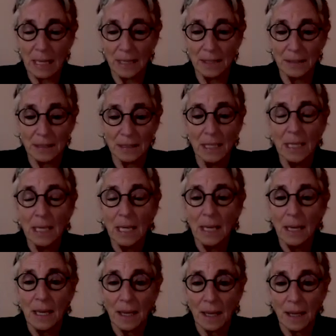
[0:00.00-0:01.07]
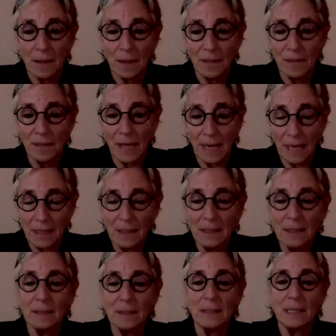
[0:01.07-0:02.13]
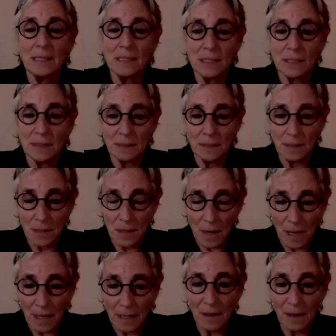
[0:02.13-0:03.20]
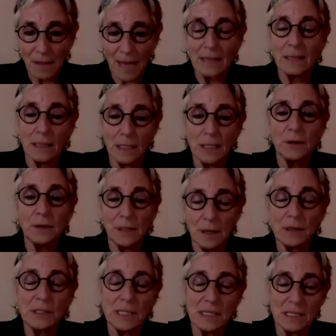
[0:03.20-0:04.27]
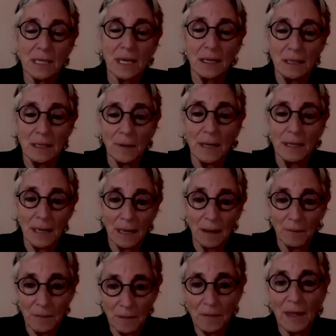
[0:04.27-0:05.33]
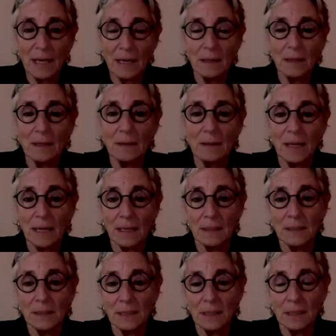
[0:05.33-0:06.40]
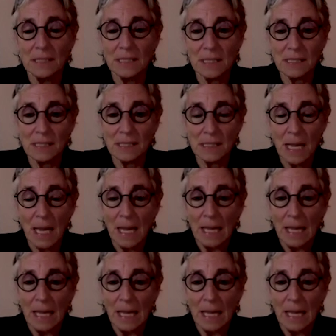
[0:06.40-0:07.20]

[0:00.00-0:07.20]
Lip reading: And that is not that clear in our society right now, that exists.